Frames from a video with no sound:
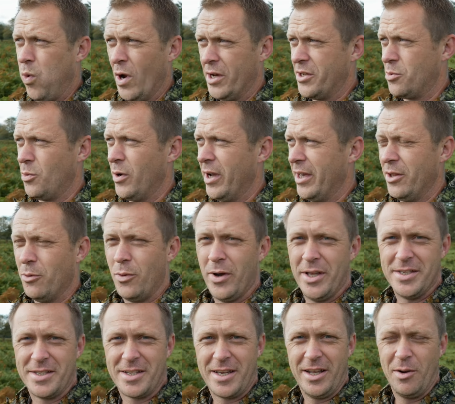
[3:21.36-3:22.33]
which way the
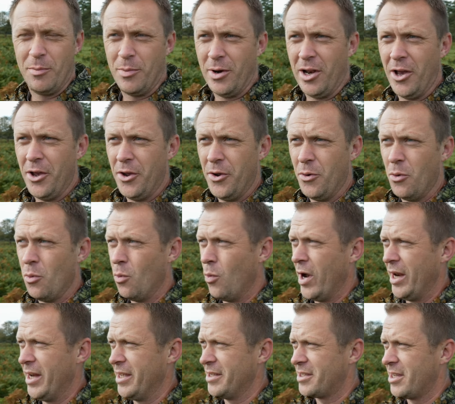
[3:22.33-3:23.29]
wind's going to blow,
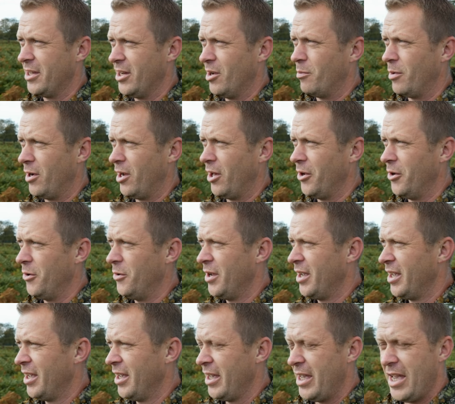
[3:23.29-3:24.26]
when it's going to blow.
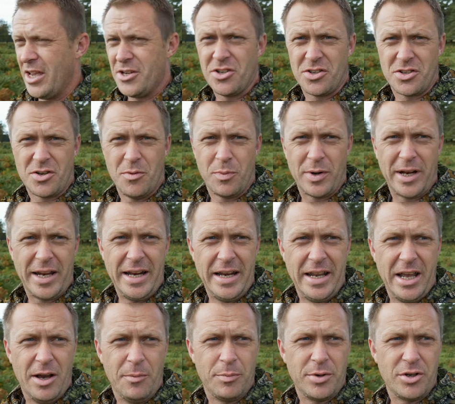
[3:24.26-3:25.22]
It's just
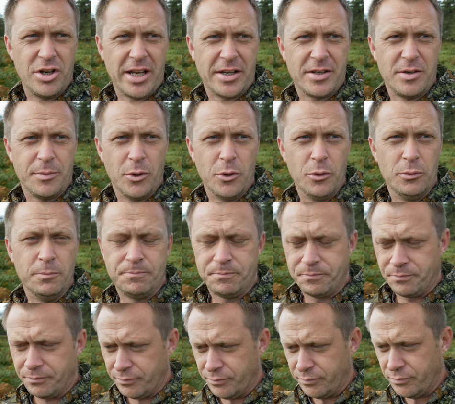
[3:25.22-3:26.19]
completely unpredictable.
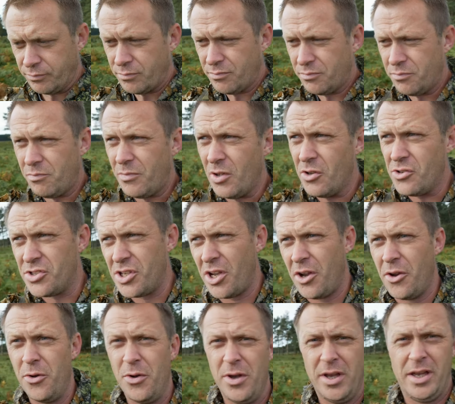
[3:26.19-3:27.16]

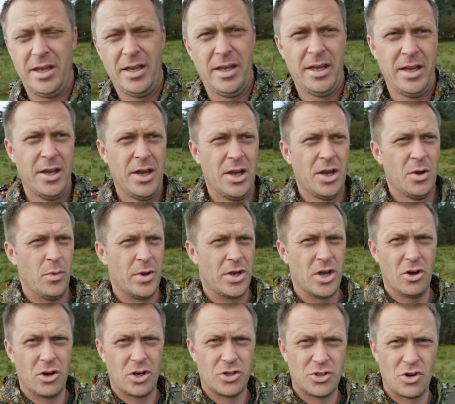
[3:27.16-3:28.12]
So
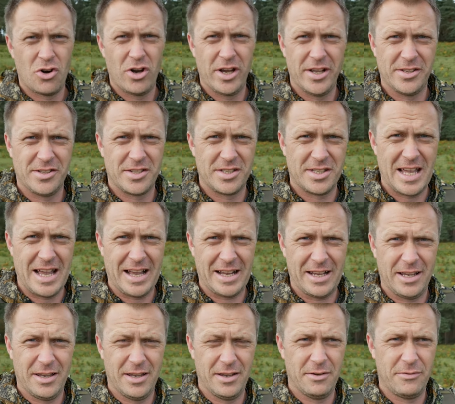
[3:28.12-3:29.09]
we've got to try and
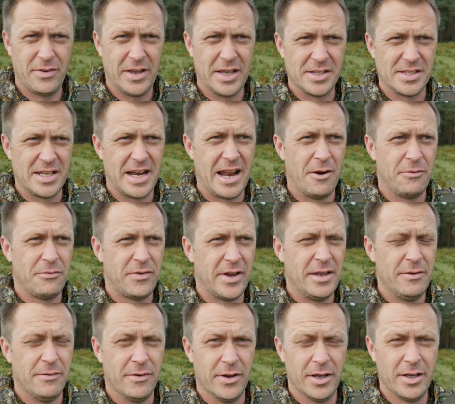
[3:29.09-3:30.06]
stack things in our
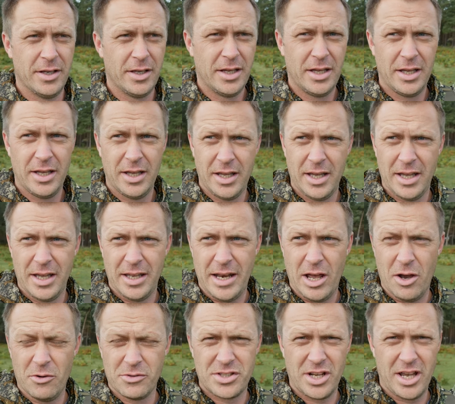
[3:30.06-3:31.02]
favour.
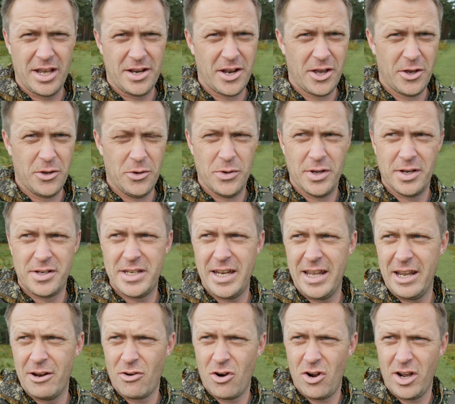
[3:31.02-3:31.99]
Now obviously I know
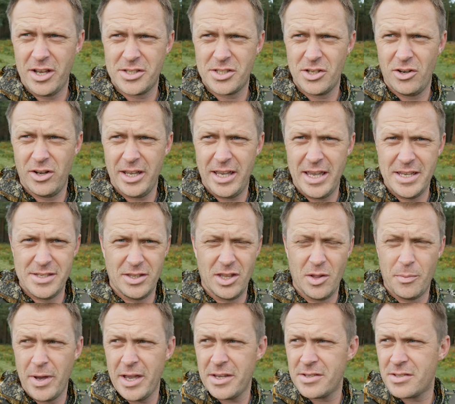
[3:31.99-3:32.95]
deer eyesight
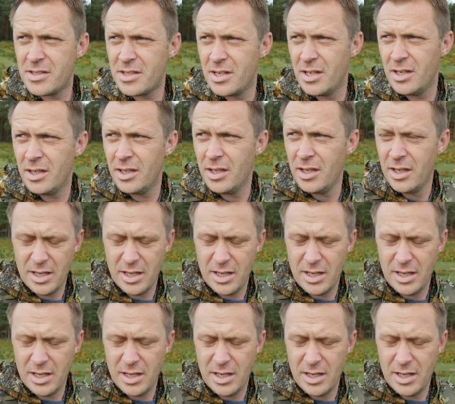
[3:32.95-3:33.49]
isn't the best,